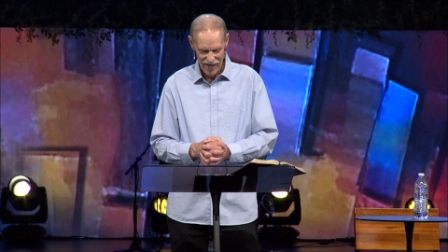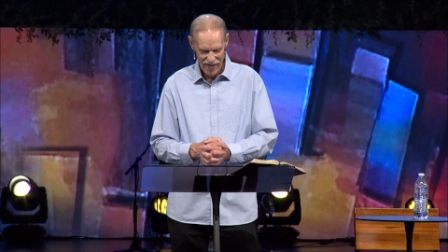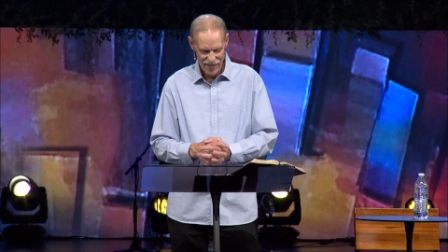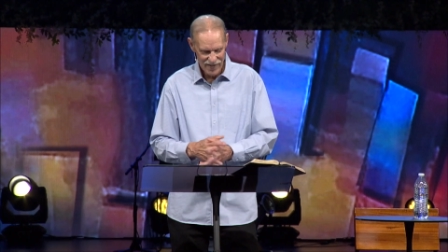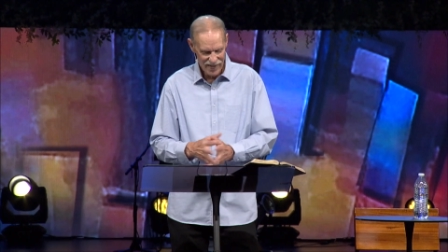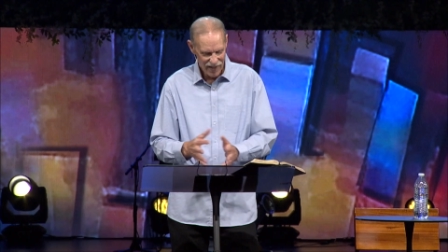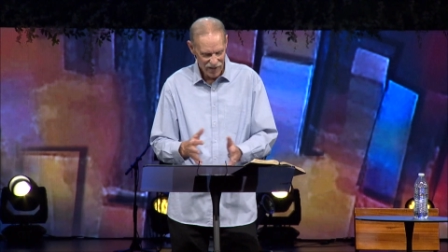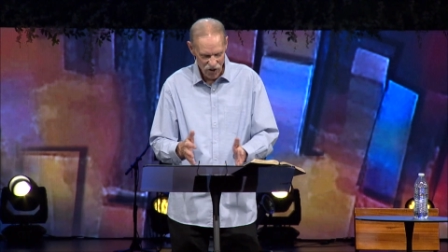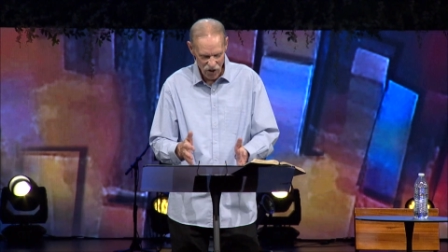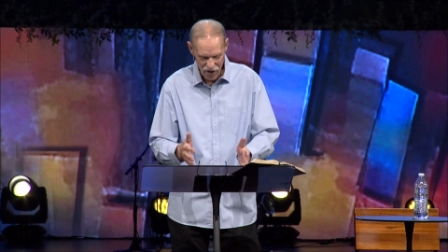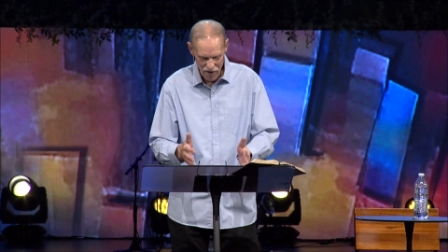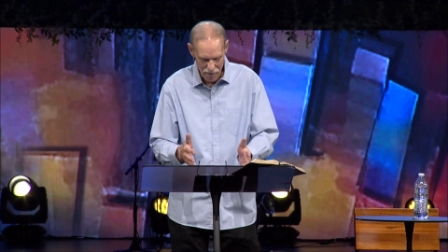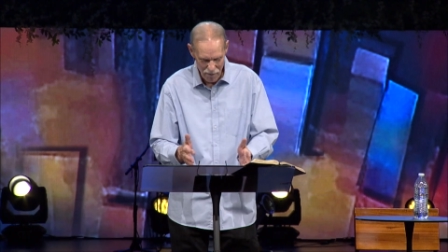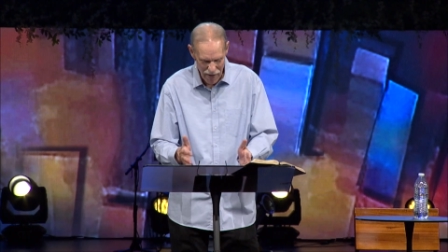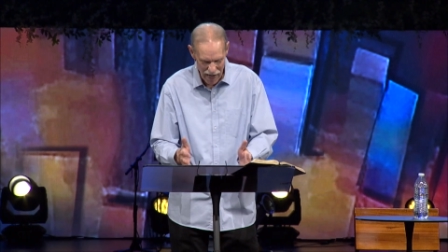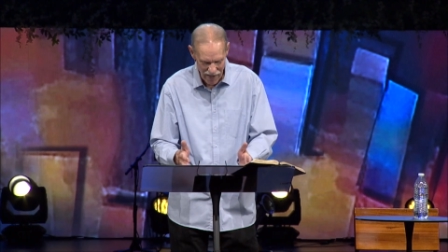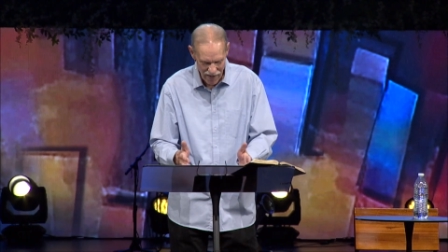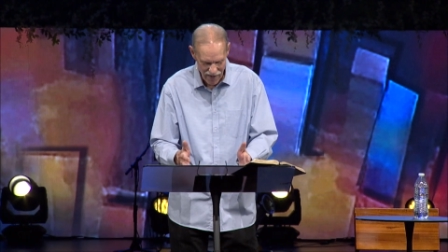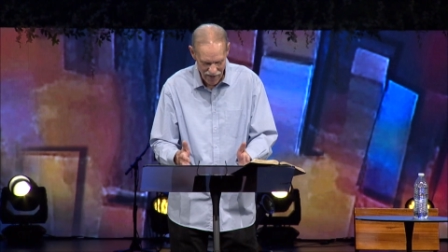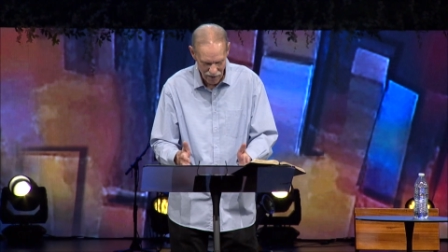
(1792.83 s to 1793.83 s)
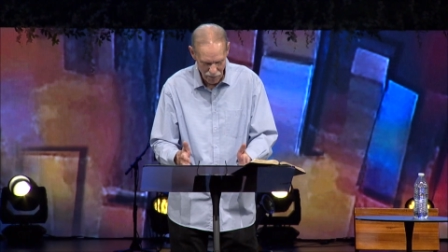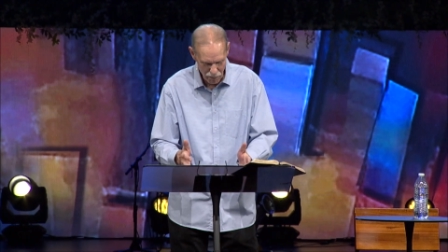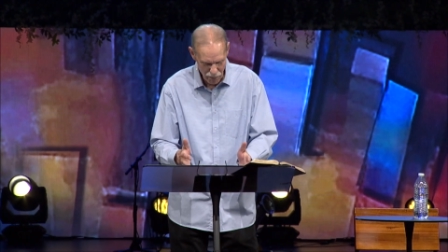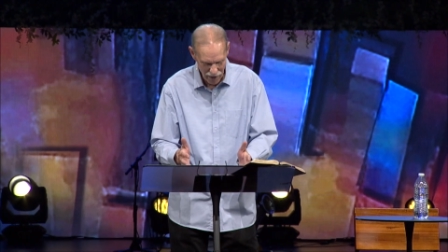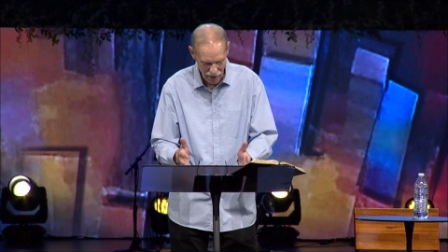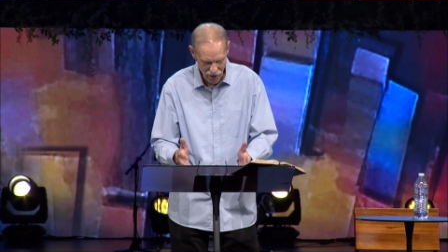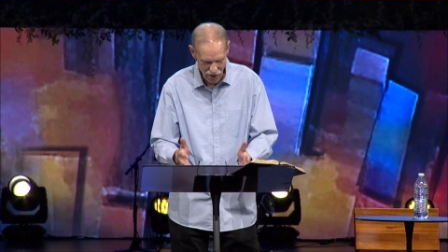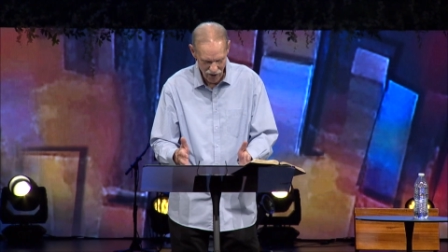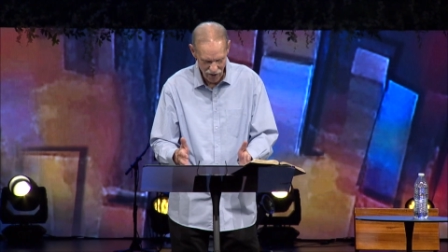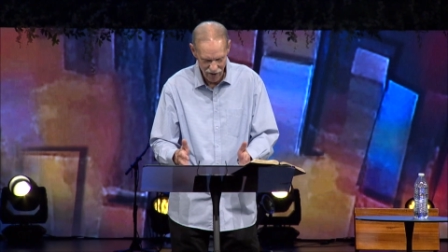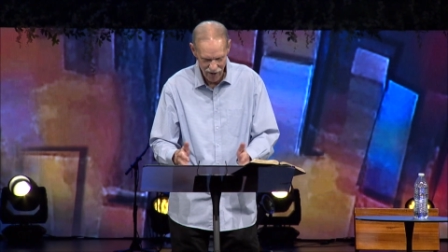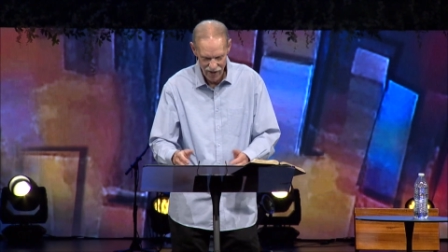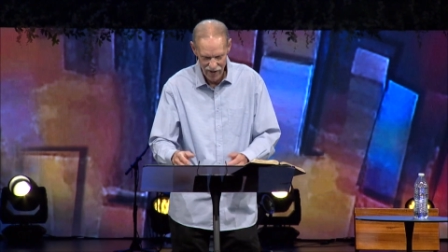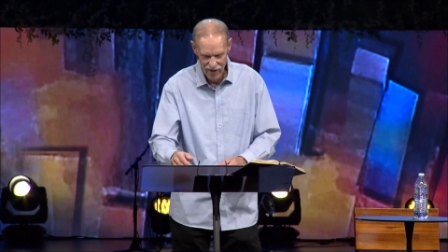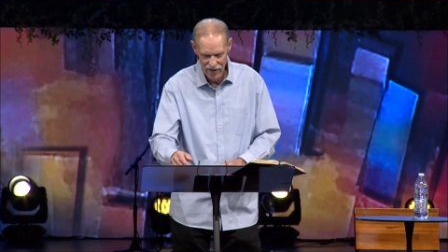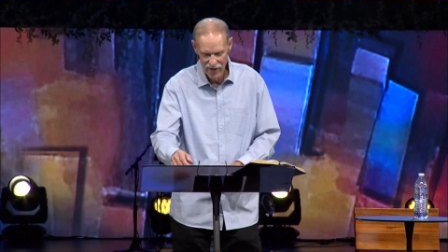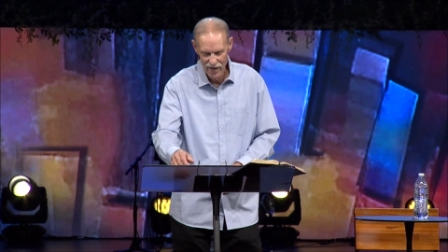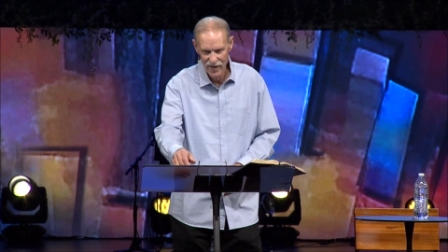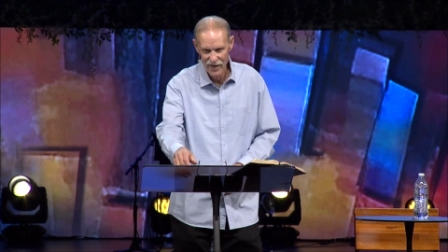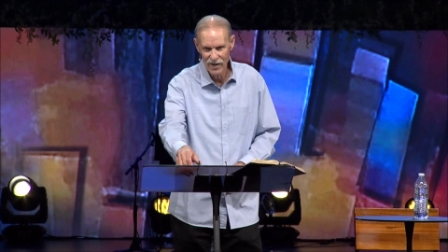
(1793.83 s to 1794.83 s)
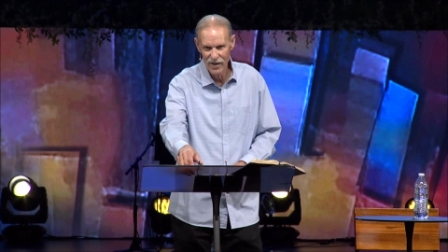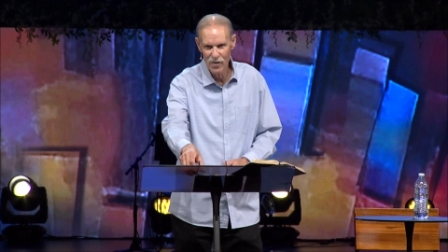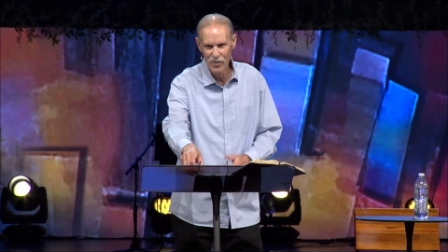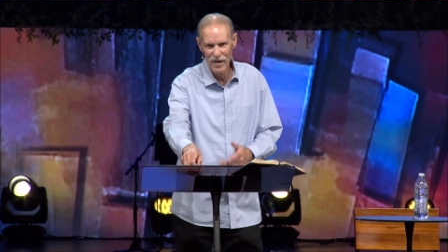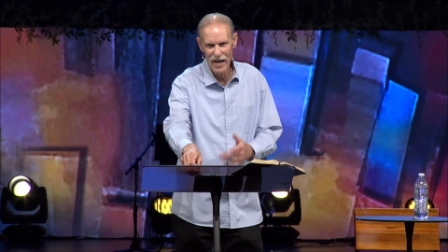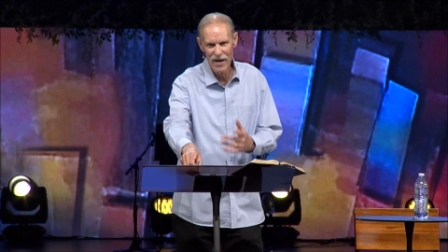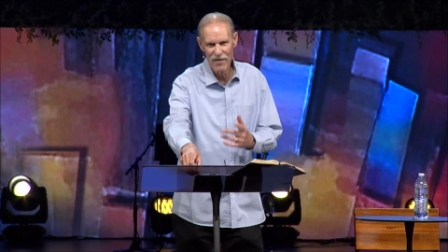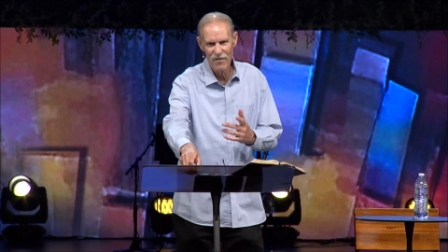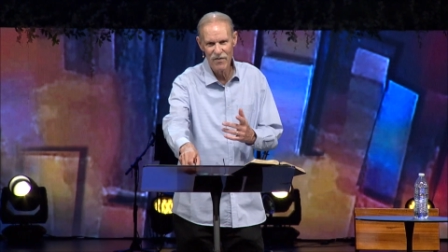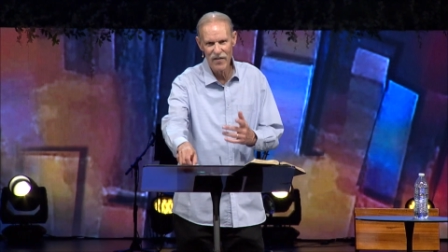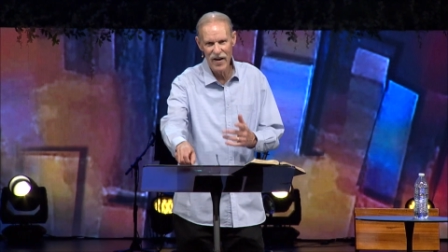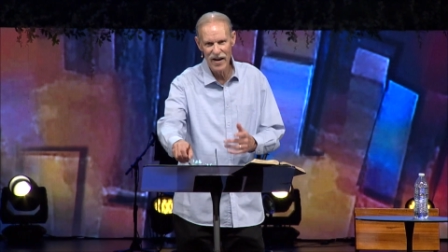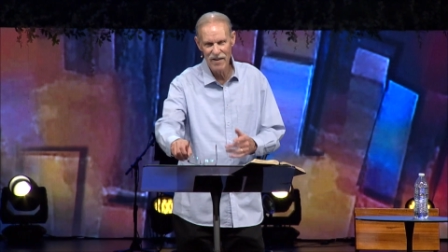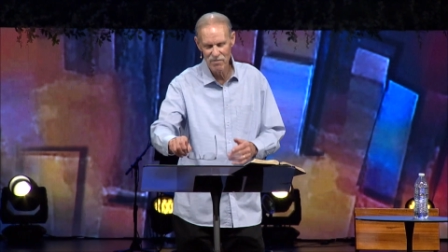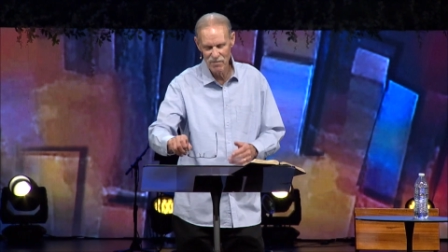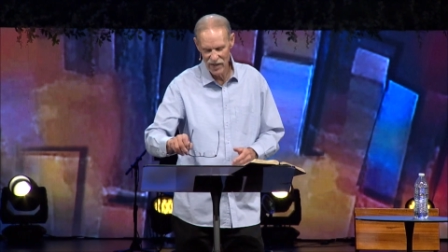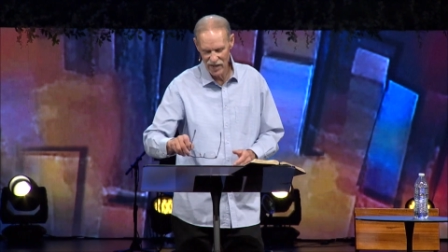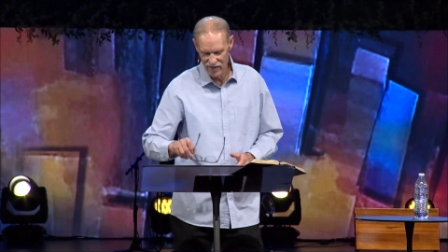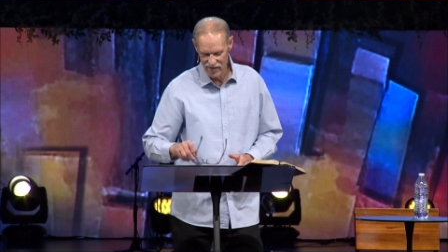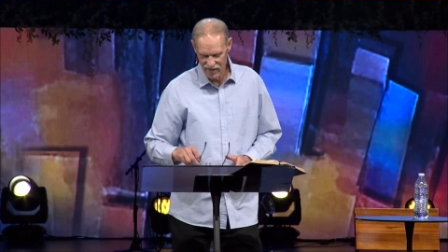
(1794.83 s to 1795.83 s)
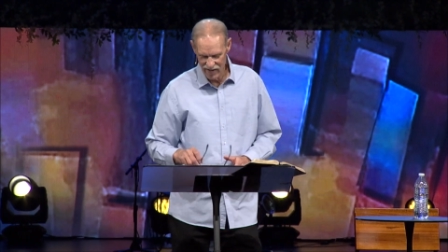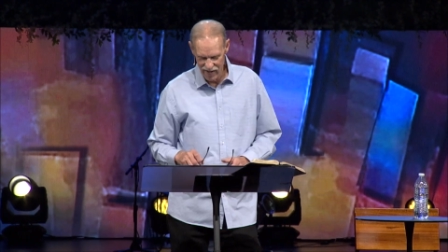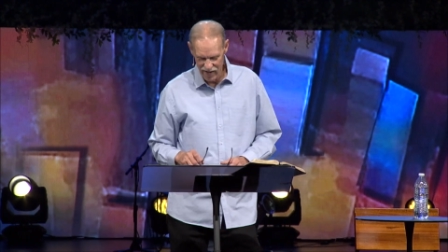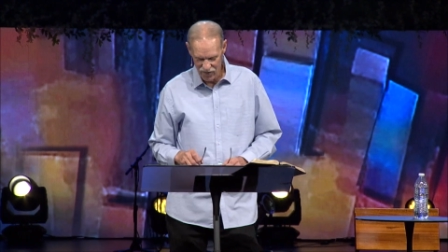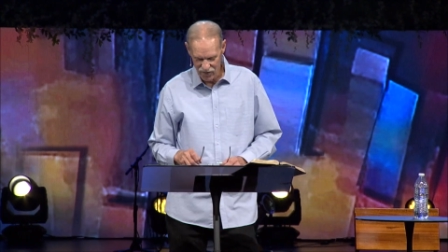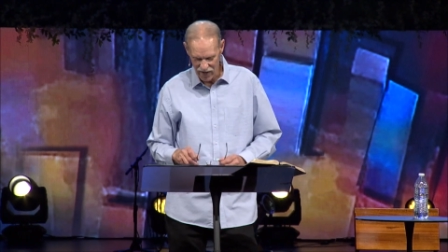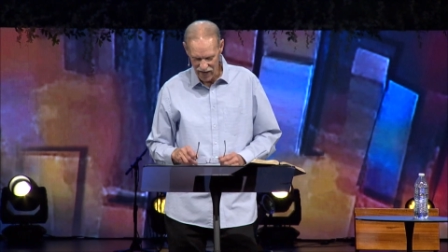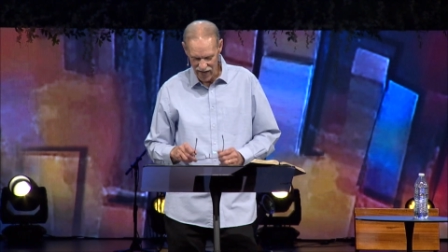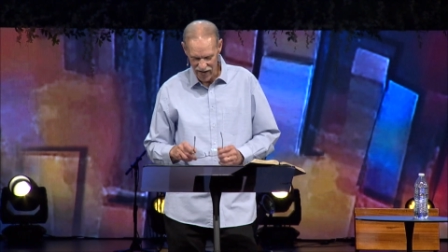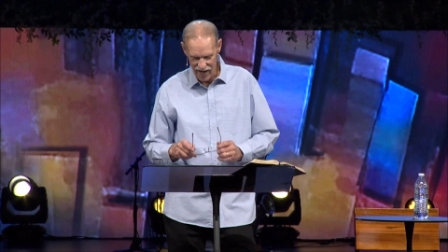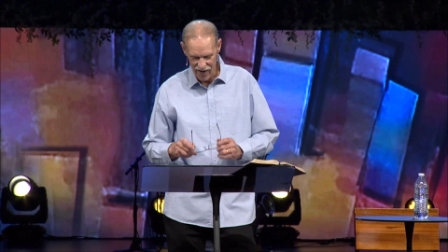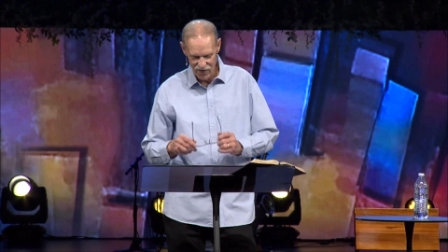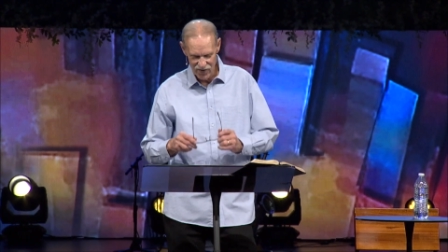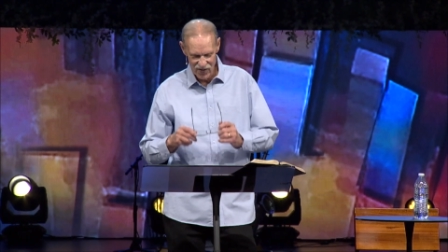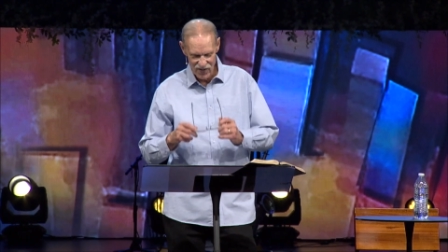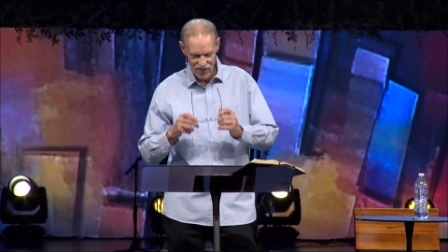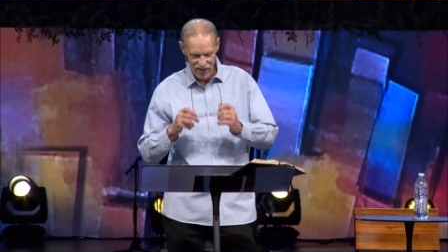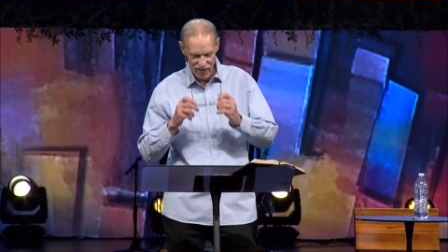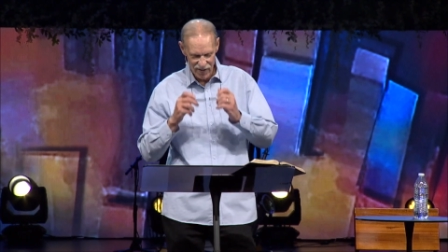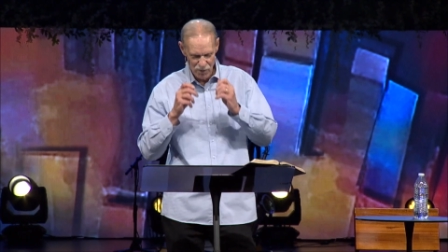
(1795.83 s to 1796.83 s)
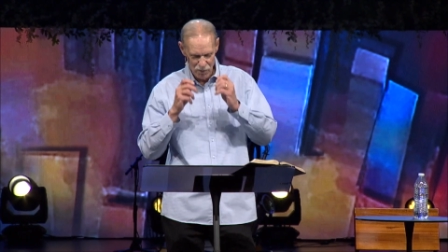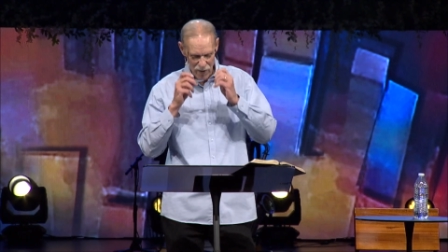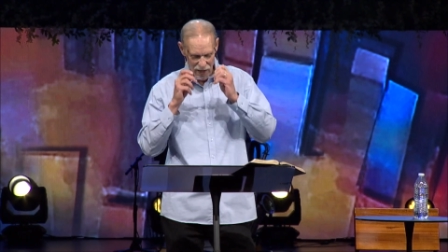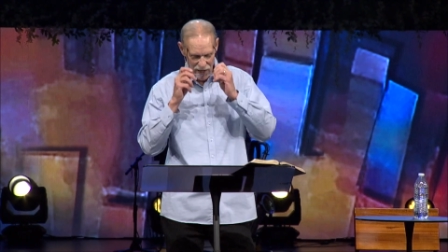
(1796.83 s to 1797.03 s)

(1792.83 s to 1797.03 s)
It's such an amazing picture. You know, we have five minutes left, and I have six